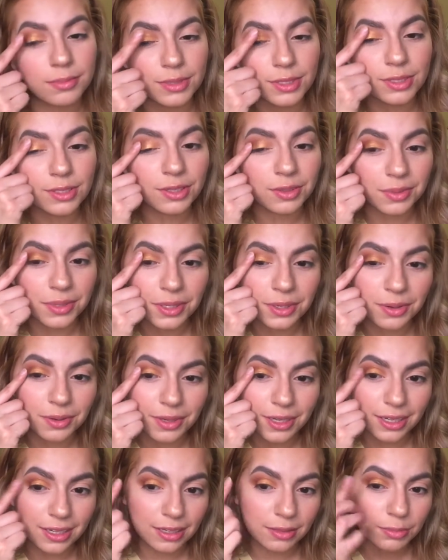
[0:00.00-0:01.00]
I'm so
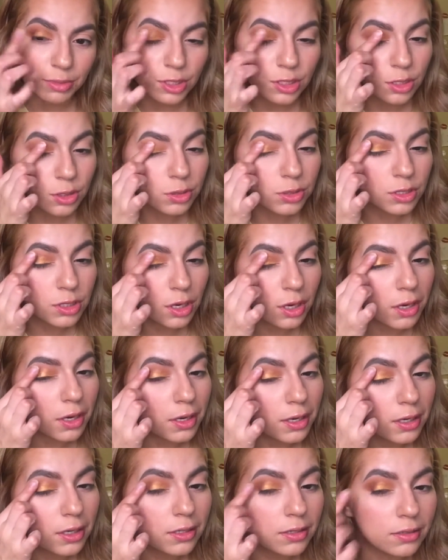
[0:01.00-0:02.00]
annoying. I'm so
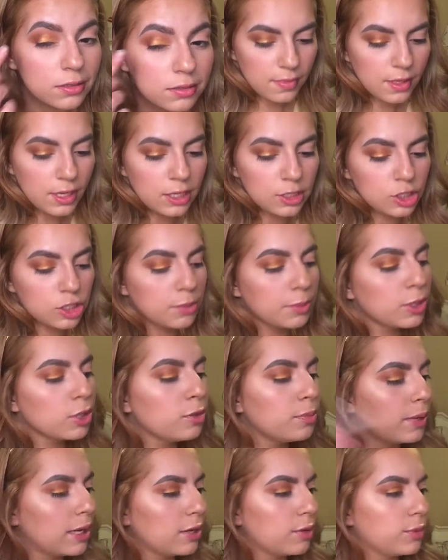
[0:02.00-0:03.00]
sorry. So I'm gonna
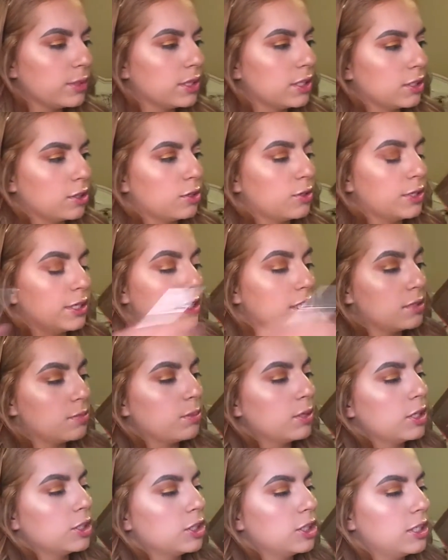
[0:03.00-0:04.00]
go back with the crease
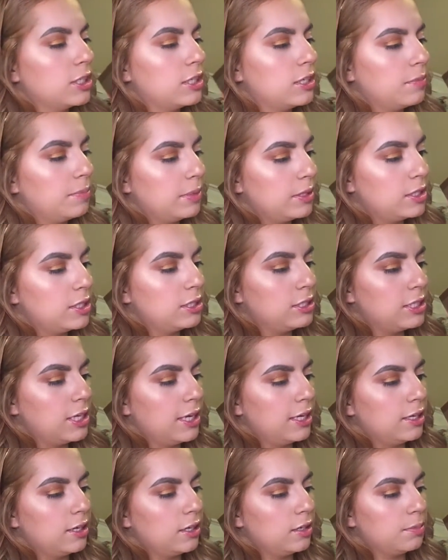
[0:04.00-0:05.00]
brush and dip into
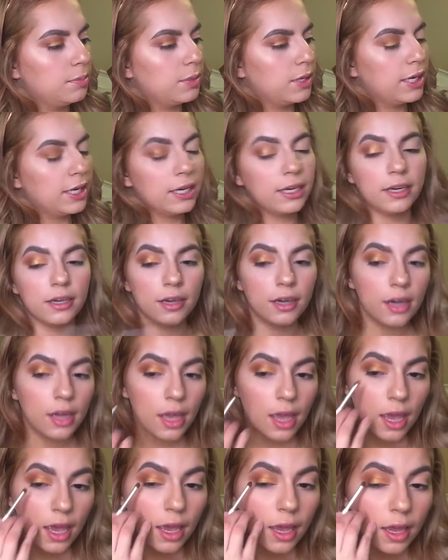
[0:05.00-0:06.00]
tan up right here.
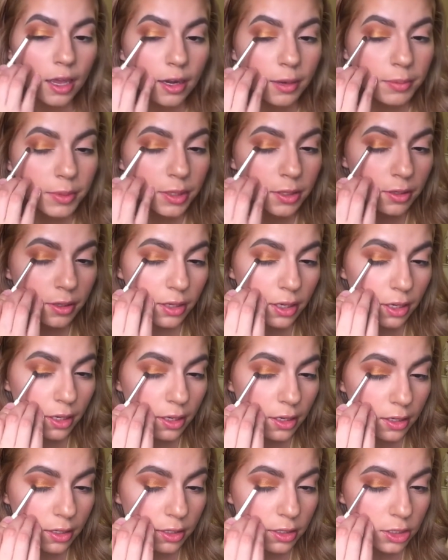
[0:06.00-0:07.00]
And I'm gonna go
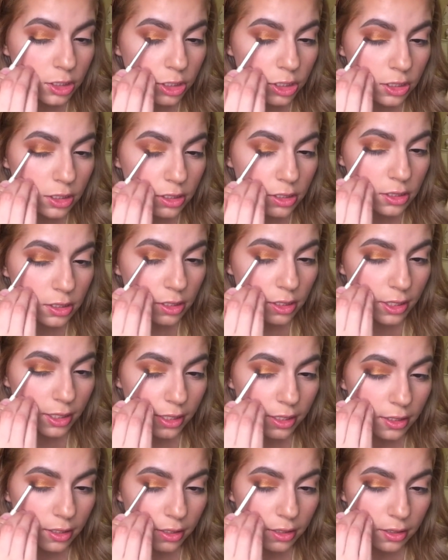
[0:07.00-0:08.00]
ahead and just
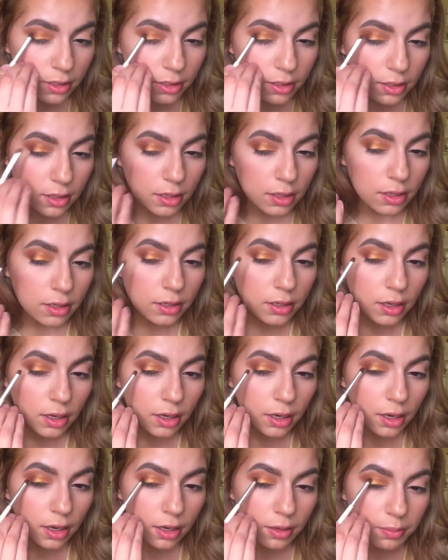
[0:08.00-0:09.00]
like
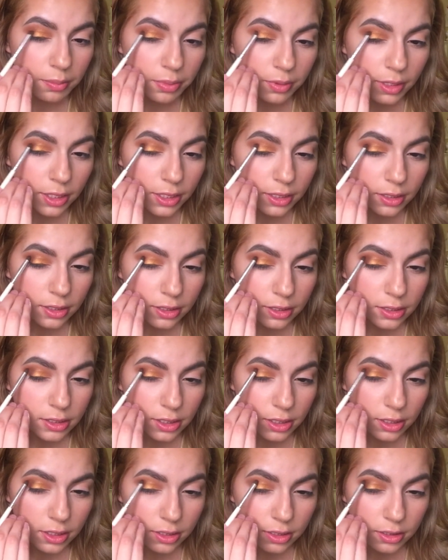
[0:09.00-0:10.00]
uh, blend this
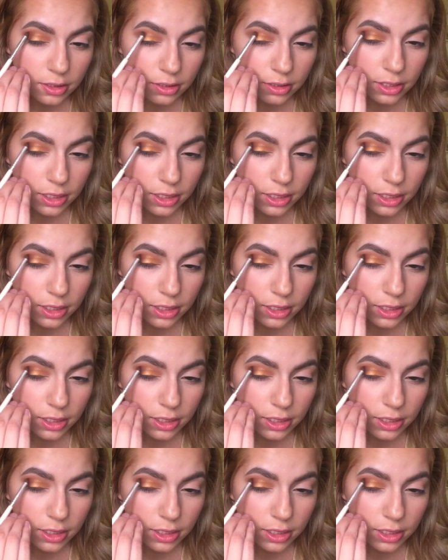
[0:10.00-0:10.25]
in